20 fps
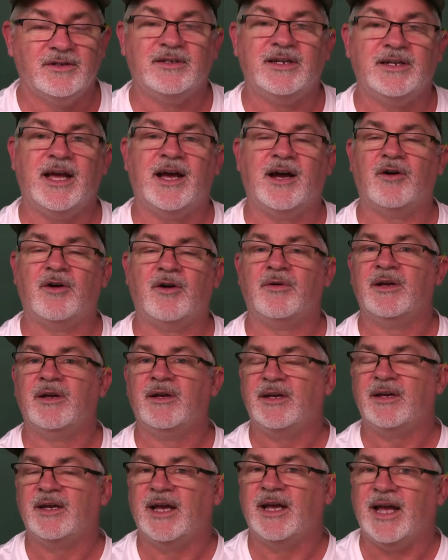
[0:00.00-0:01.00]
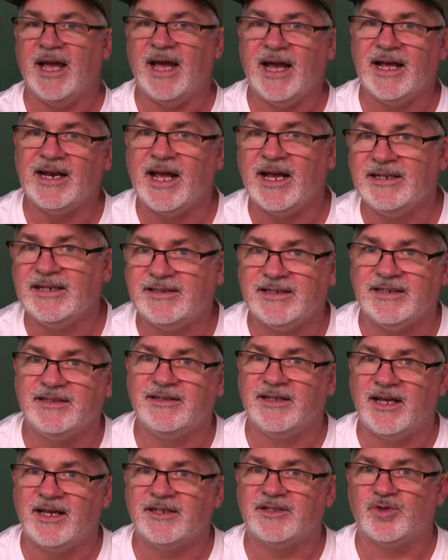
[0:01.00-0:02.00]
Now, had I
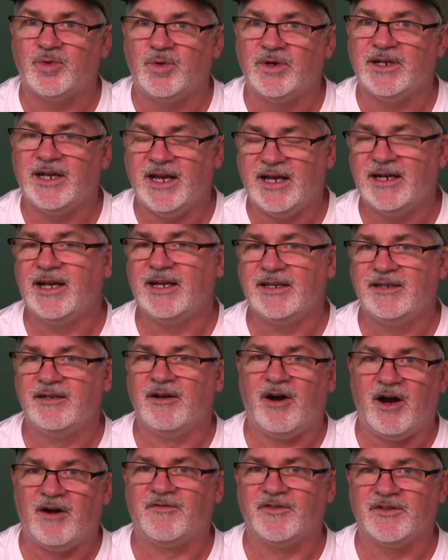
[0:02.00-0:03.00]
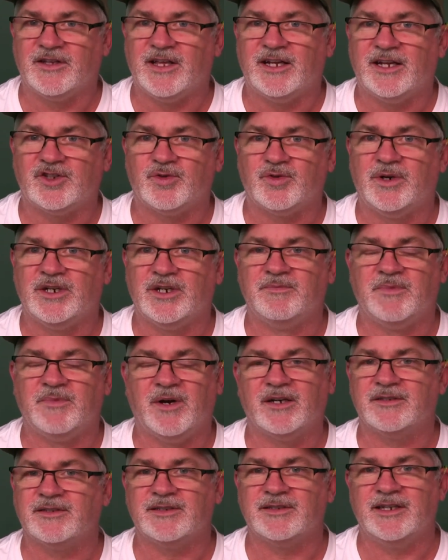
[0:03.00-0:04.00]
done that 20, had I offered that 20
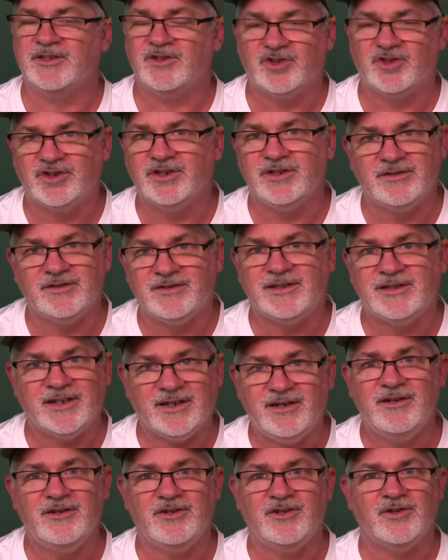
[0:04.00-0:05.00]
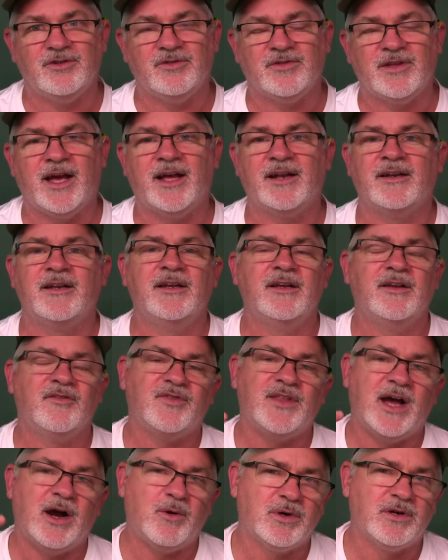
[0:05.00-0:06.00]
bucks and she didn't do that,
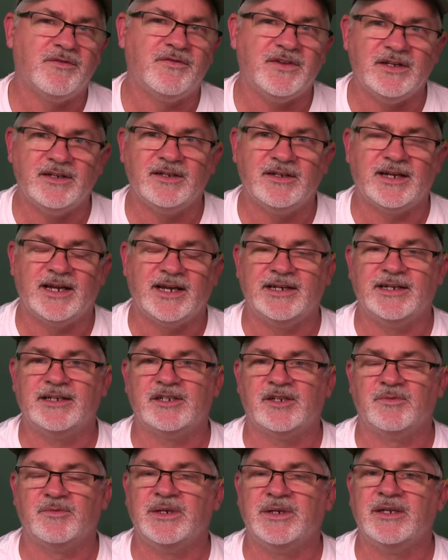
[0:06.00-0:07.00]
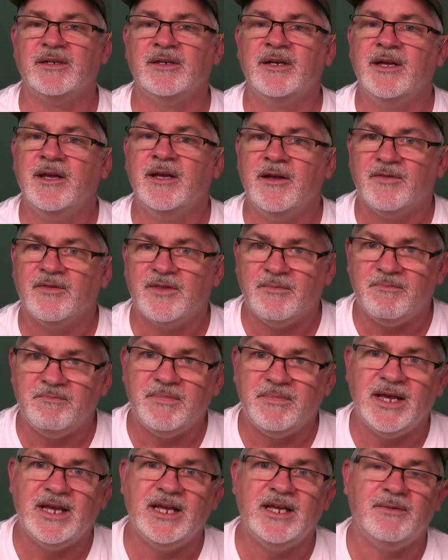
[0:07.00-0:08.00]
that would have indicated to me that
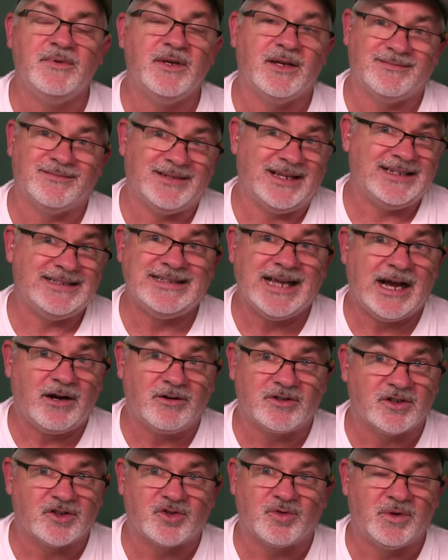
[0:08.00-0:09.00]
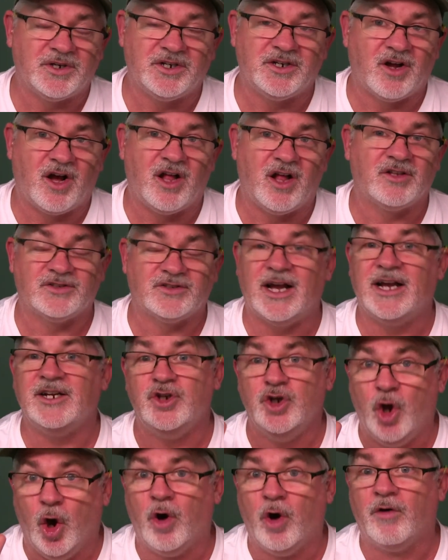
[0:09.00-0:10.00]
maybe, I, I doubt the $20, I
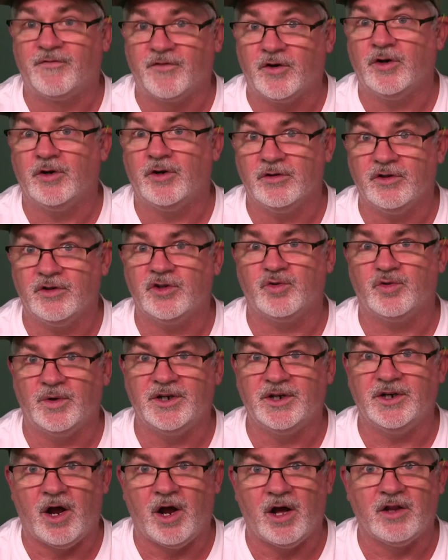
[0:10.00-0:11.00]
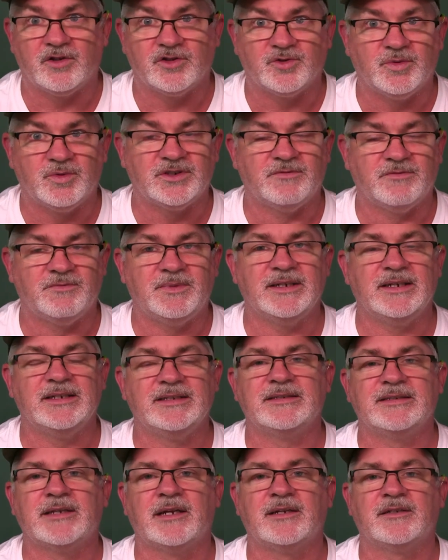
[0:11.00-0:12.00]
know for her the $20 was a big
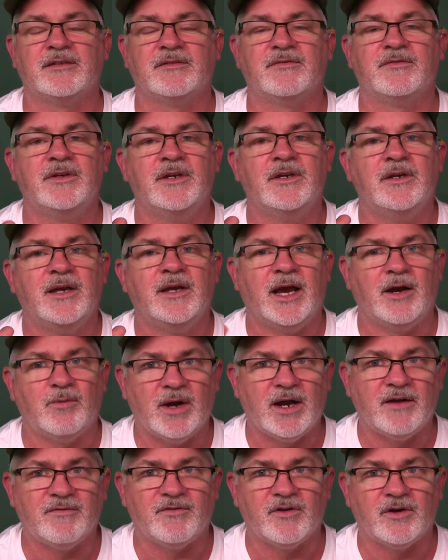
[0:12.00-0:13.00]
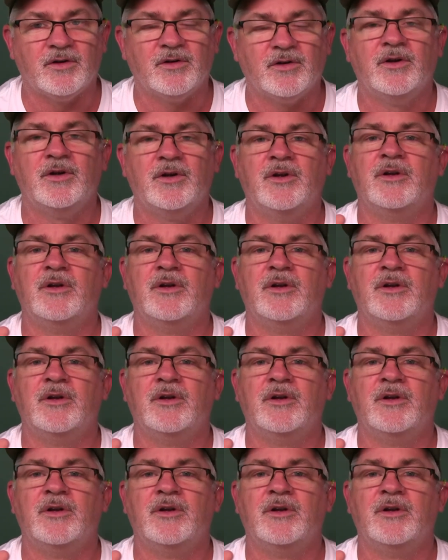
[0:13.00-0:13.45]
incentive. However,